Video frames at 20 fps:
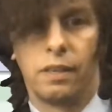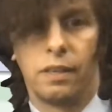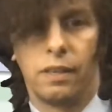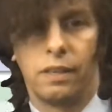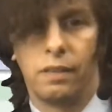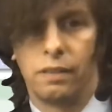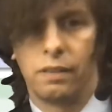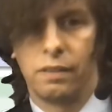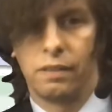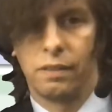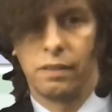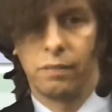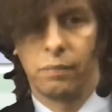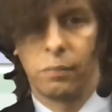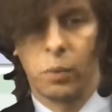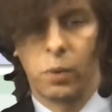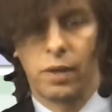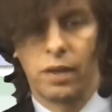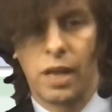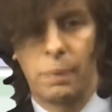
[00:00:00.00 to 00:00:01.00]
in
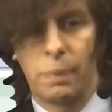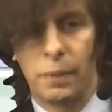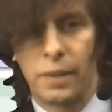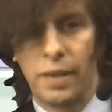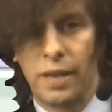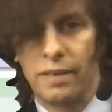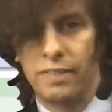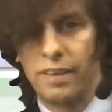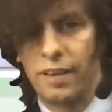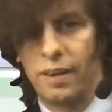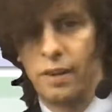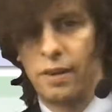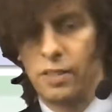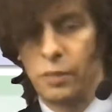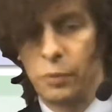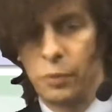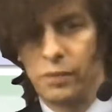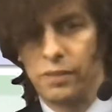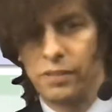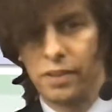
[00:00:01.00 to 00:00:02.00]
more complicated scenarios
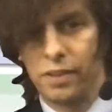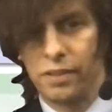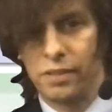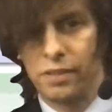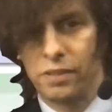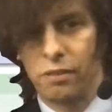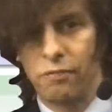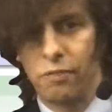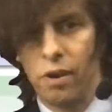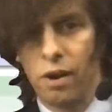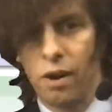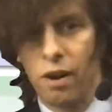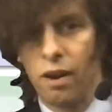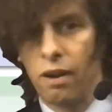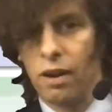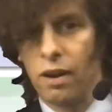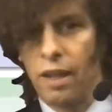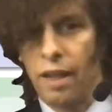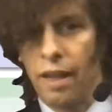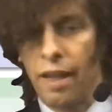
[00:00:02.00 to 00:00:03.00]
that we've studied so
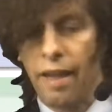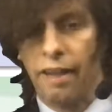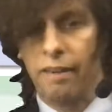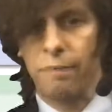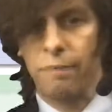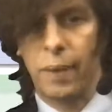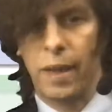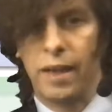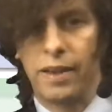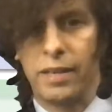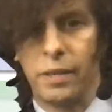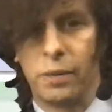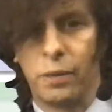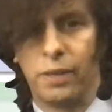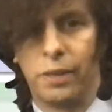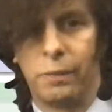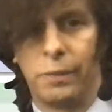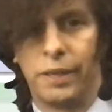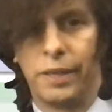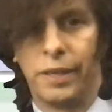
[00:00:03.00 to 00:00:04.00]
far, have bad
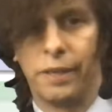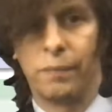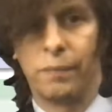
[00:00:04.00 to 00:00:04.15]
equilibria.